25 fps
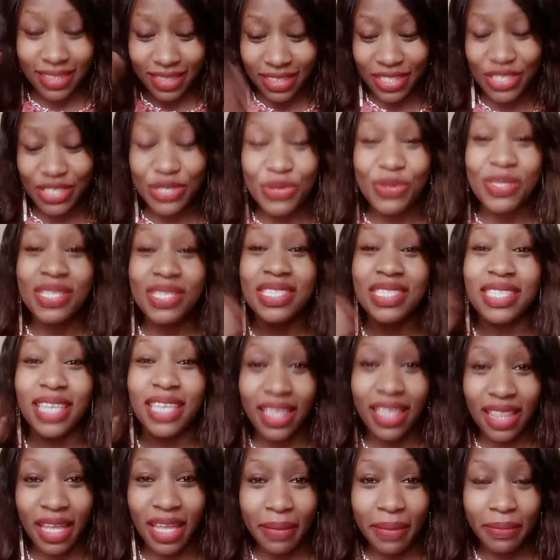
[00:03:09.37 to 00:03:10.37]
just to
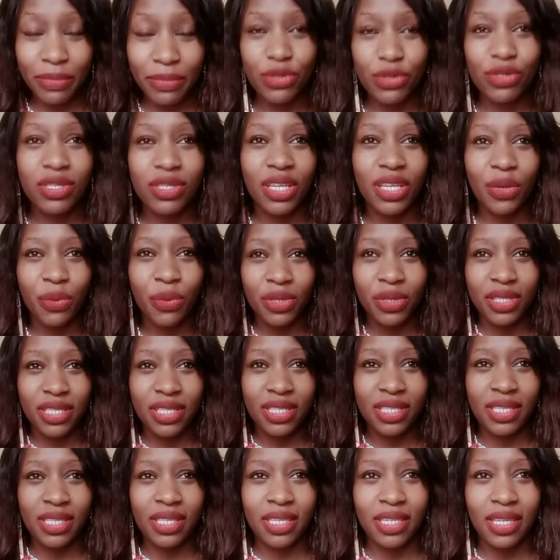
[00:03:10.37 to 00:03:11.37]
say them, to say
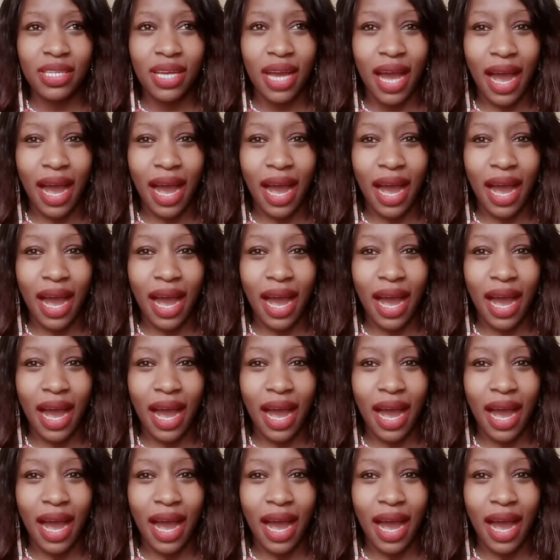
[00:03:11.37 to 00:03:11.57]
what's